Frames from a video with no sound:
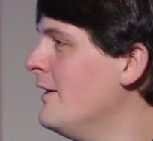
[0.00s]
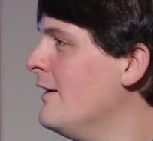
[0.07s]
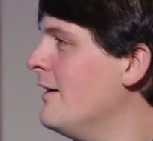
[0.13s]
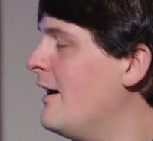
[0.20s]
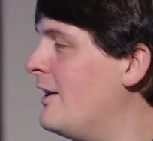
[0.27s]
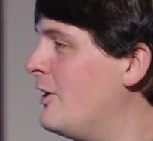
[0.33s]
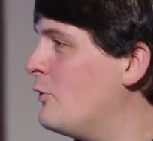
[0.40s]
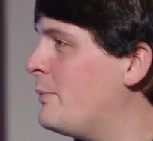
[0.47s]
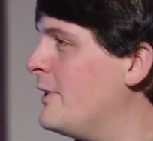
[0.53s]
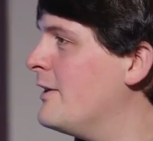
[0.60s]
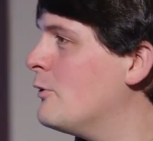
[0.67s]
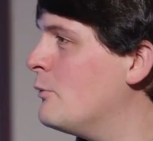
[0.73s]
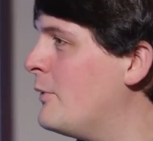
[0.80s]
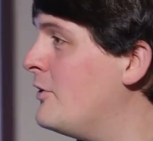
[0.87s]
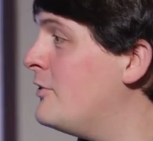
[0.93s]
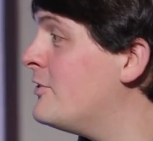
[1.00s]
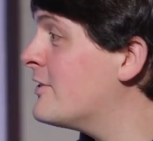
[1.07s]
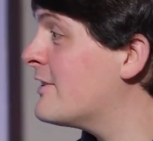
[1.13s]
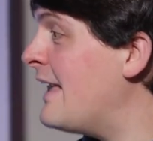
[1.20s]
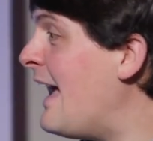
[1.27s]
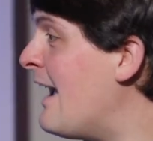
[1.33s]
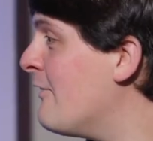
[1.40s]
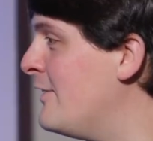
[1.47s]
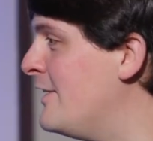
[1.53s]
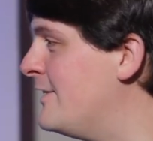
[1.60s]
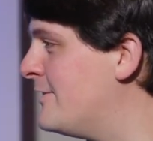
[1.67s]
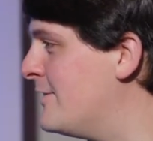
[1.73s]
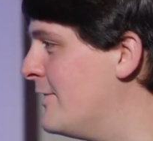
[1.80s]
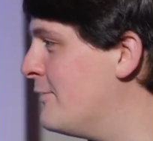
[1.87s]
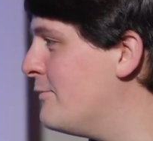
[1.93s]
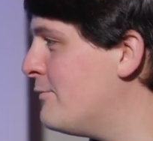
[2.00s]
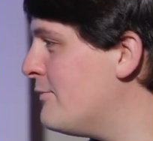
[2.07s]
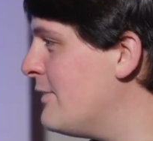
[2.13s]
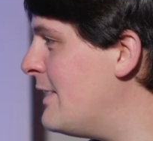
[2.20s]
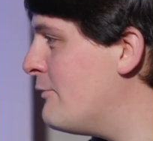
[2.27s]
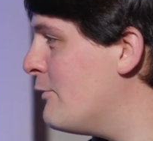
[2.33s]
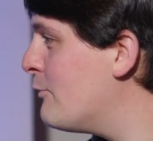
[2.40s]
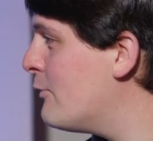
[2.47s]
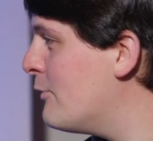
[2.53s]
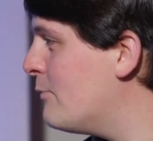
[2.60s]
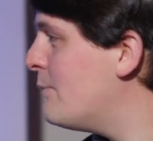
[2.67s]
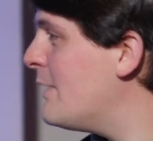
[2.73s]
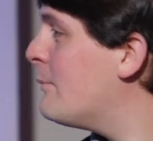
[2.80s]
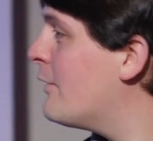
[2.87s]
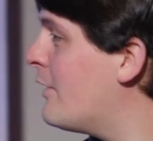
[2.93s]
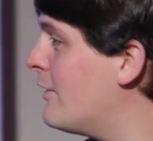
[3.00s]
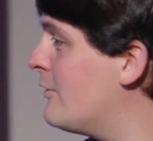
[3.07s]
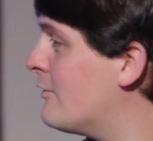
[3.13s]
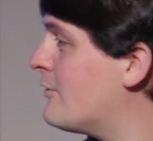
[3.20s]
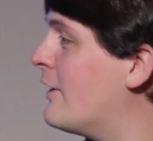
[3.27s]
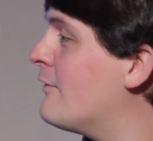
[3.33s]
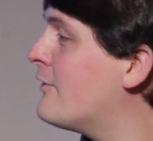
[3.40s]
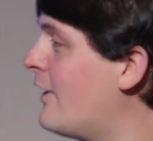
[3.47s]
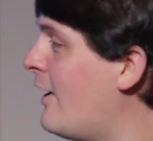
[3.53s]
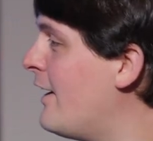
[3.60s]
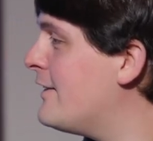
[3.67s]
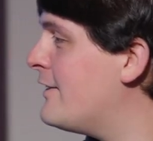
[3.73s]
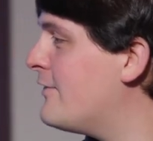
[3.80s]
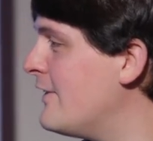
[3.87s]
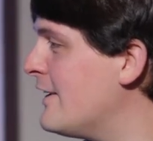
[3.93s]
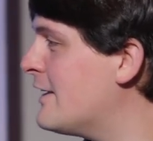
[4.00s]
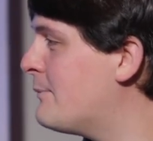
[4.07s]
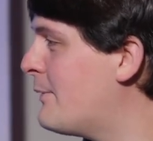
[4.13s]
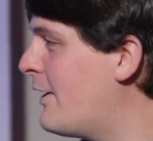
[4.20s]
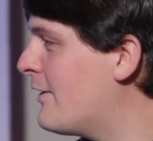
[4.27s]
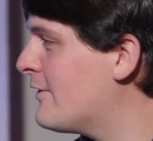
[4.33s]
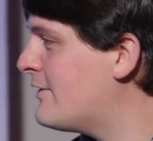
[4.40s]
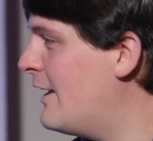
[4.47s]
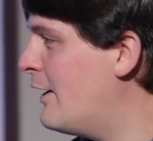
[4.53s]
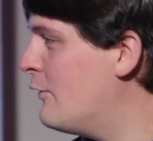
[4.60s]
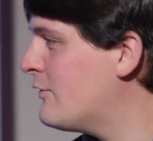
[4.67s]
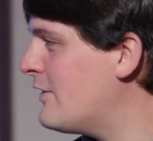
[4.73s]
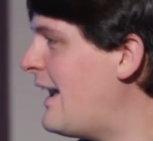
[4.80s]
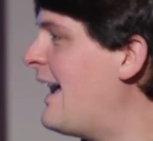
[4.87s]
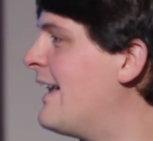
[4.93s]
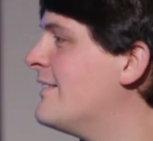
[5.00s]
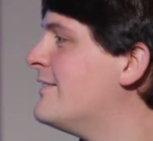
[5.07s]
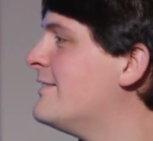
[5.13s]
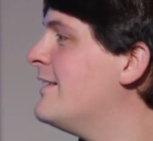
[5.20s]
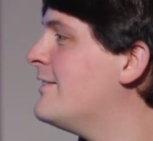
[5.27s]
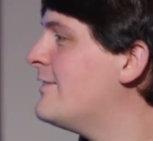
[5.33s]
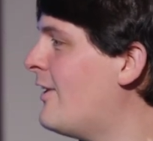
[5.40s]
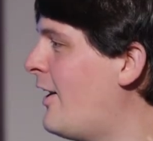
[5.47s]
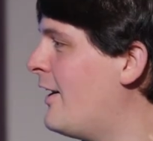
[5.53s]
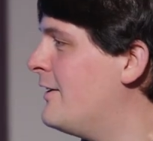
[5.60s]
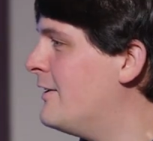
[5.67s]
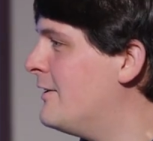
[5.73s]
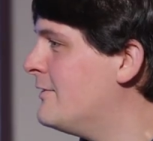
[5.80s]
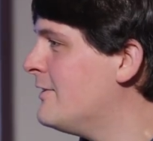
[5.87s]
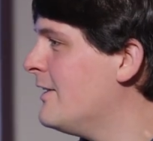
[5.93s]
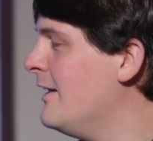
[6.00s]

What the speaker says: a little bit almost scary to even for people like yourself and I to think about ourselves as designers.